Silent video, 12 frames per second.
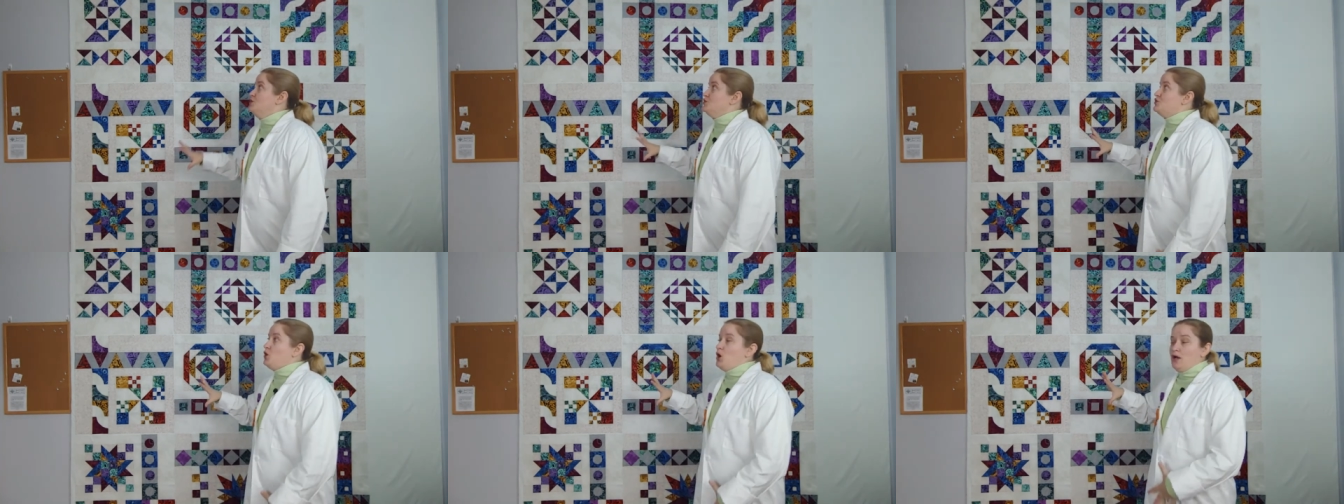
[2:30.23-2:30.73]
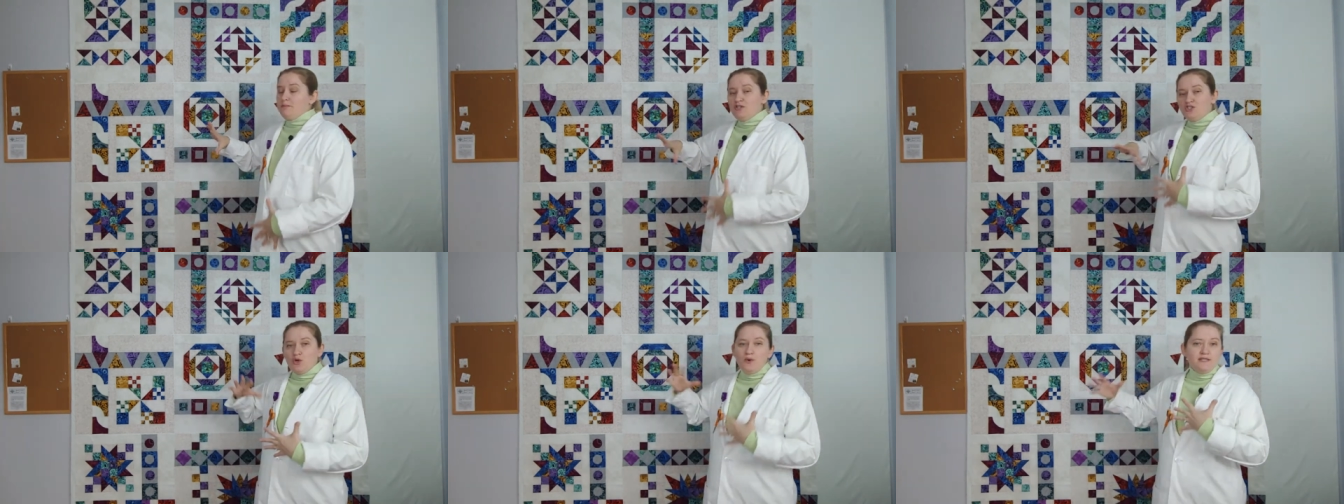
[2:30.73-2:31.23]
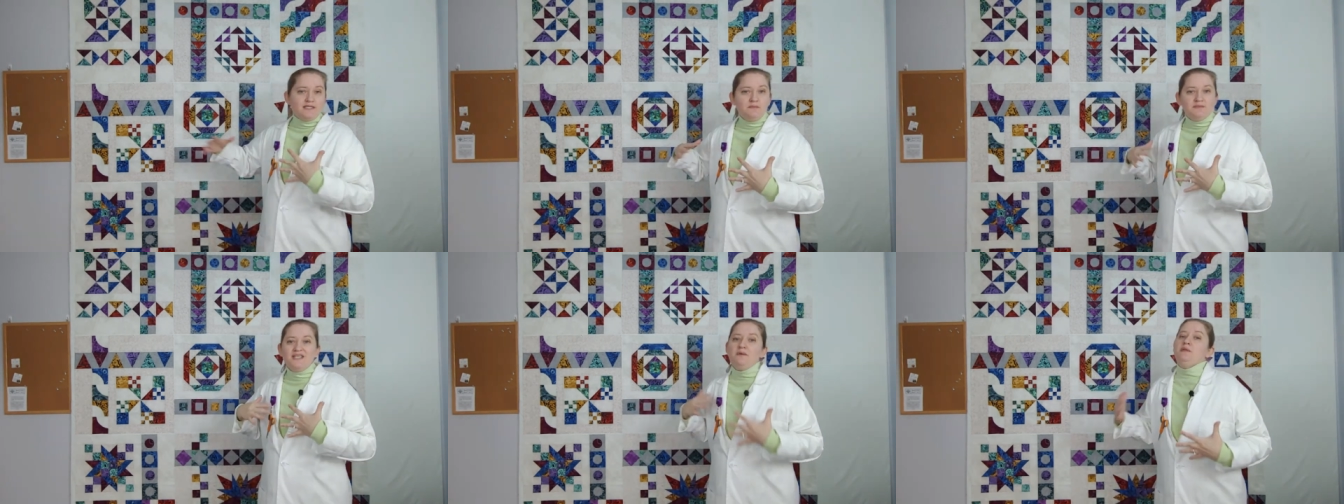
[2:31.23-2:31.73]
So I'll be showing
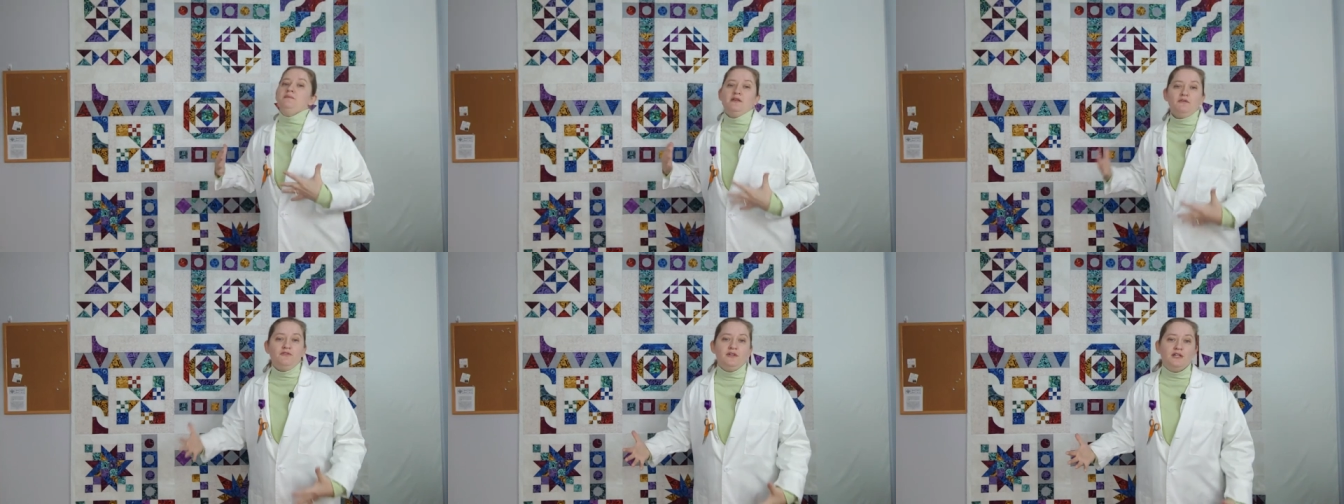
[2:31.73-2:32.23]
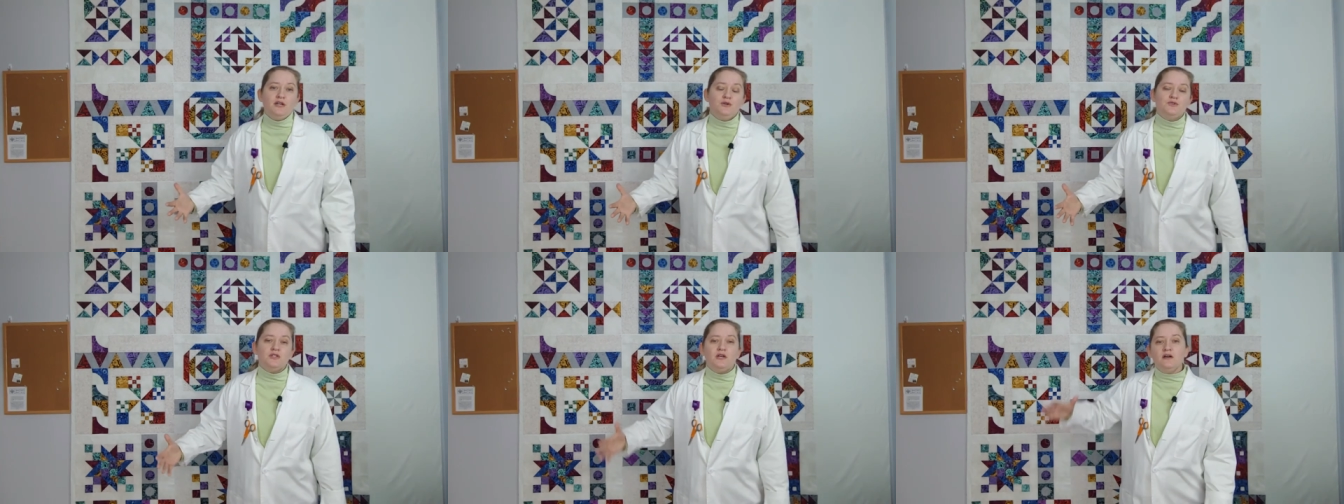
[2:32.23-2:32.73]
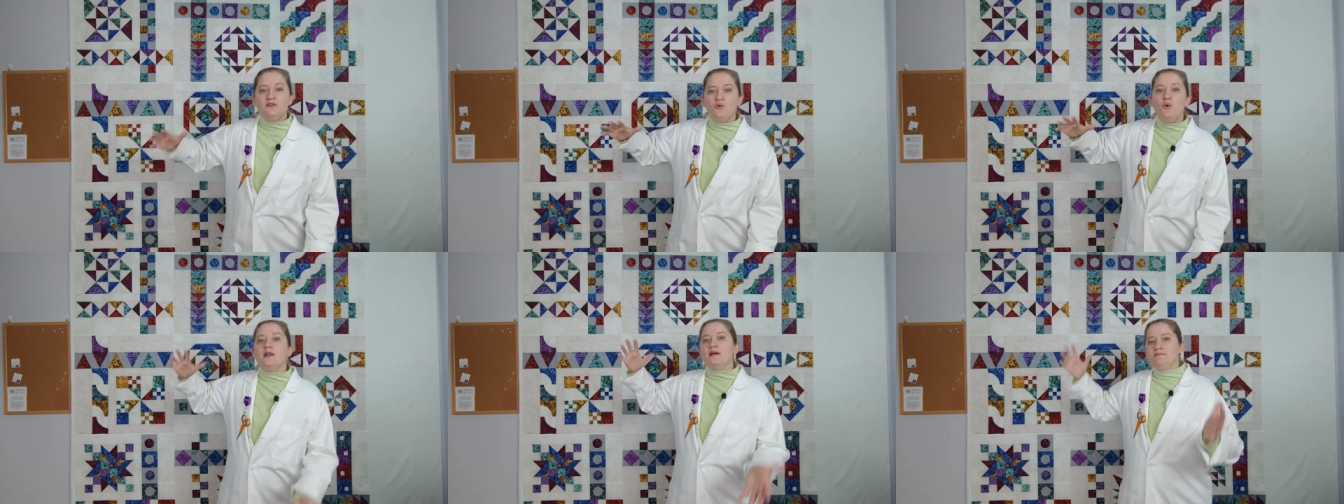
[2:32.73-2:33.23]
some supplemental videos of
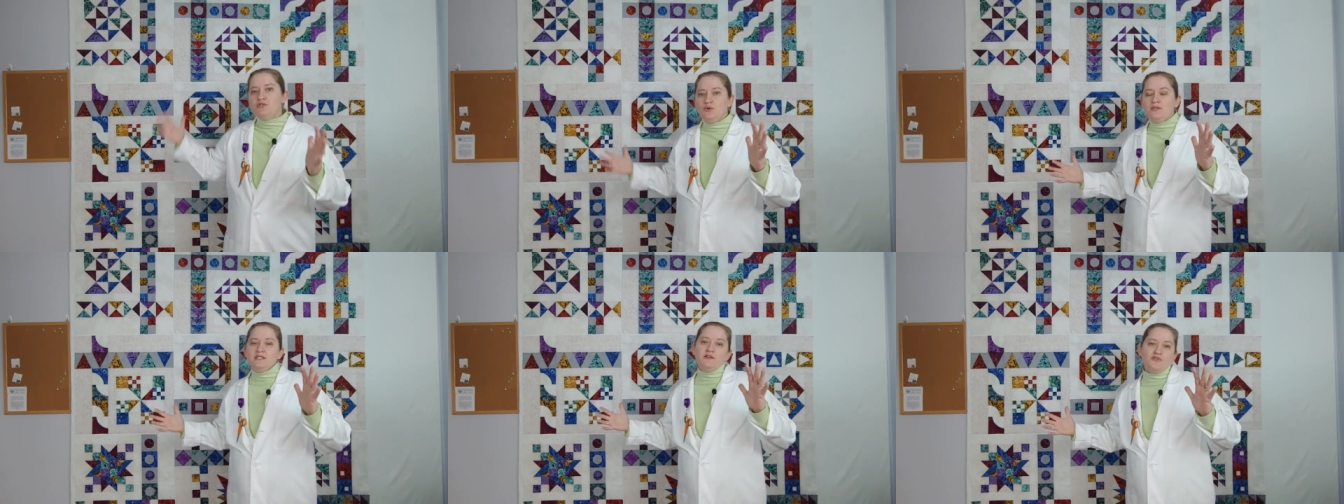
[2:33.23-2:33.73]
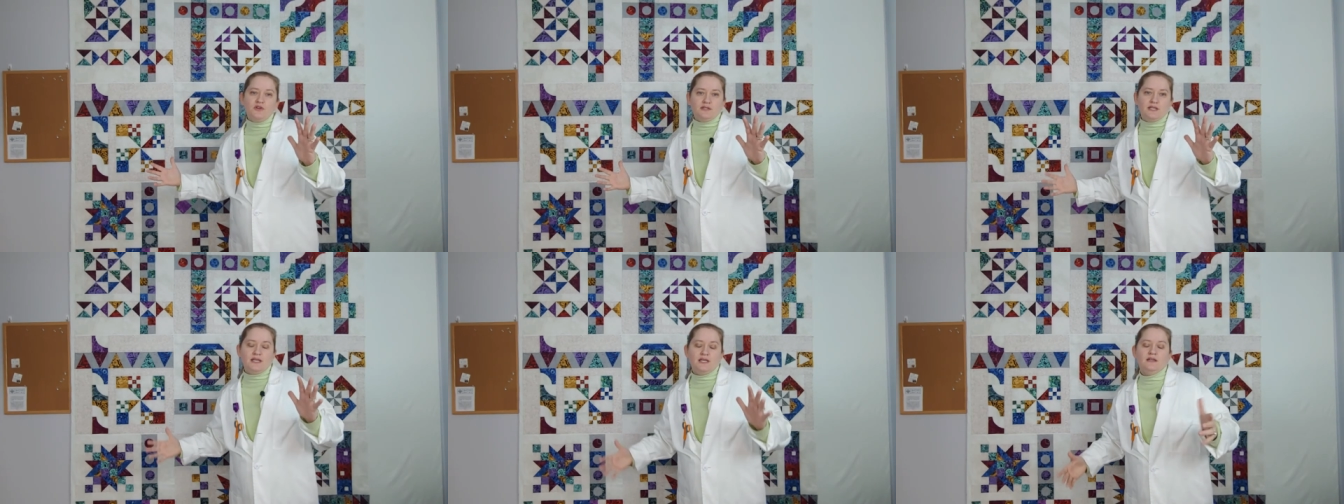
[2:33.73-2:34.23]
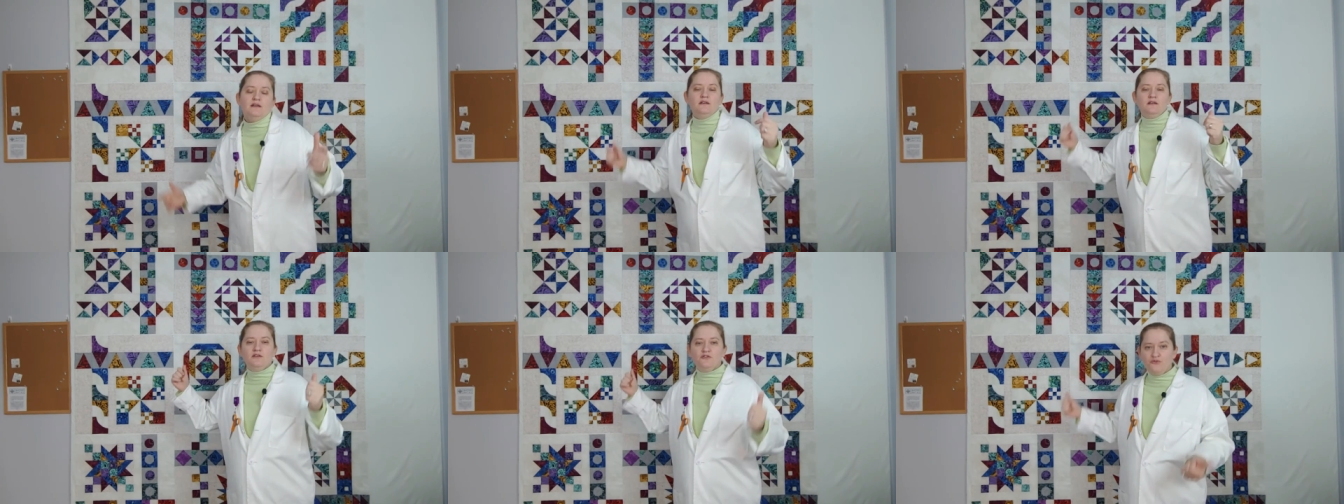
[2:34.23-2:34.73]
what I'm doing differently
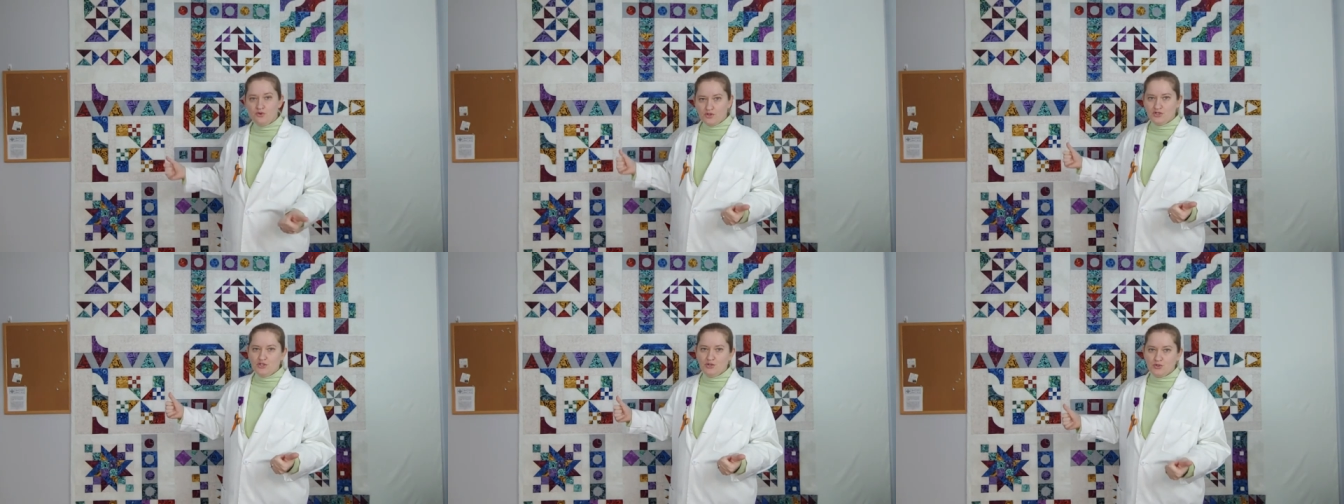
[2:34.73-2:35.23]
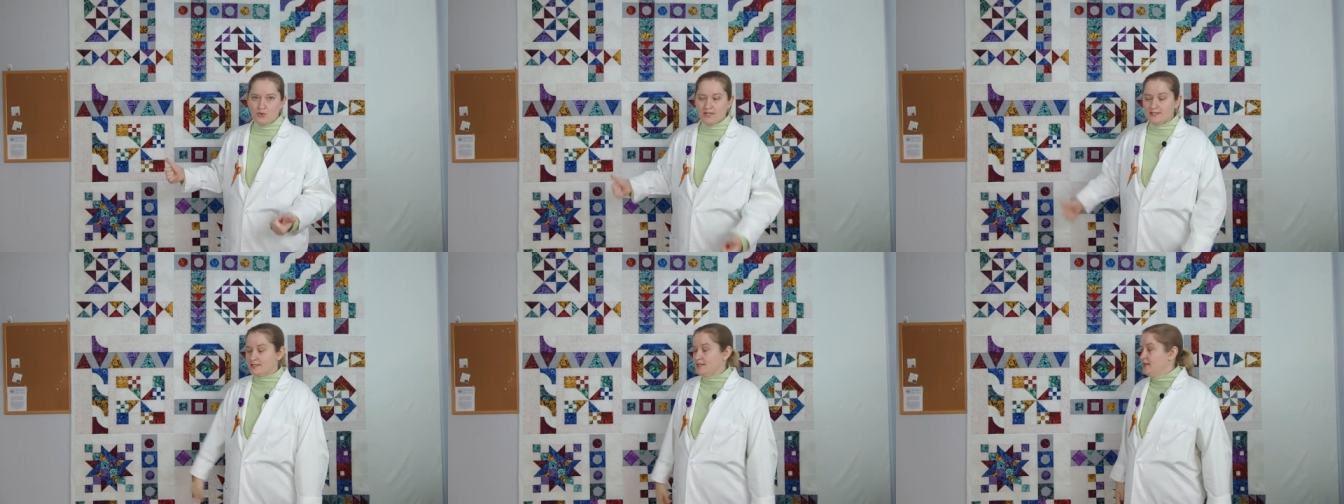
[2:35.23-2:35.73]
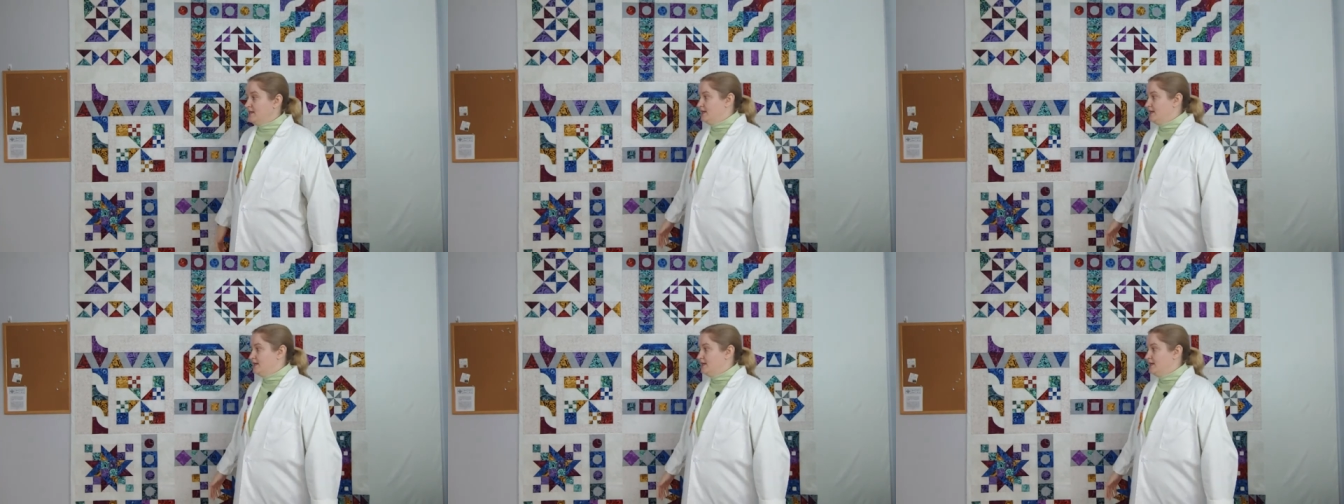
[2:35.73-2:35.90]
for the two twins.